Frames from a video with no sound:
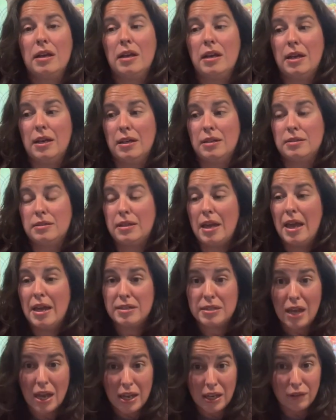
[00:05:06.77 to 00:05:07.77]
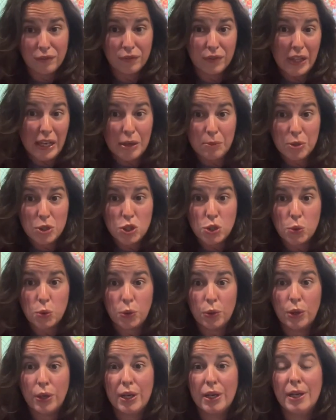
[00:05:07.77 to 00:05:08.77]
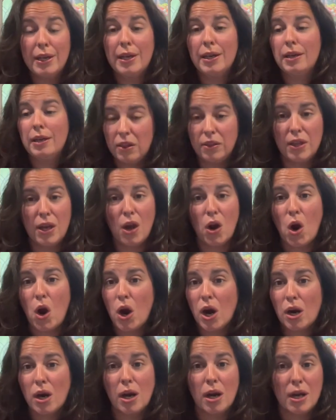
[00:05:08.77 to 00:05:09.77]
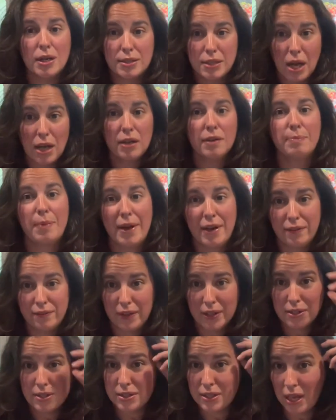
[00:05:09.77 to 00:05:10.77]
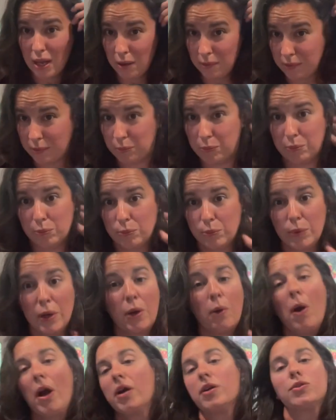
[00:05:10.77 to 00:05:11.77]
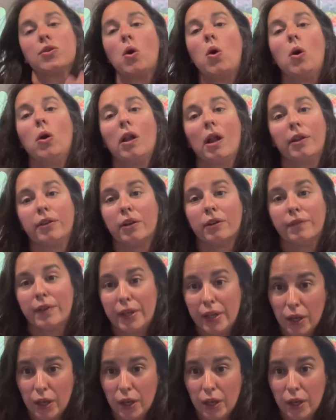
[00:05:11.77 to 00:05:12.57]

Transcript: It's anti-inflammatory. There are a ton of benefits that requires a whole other video.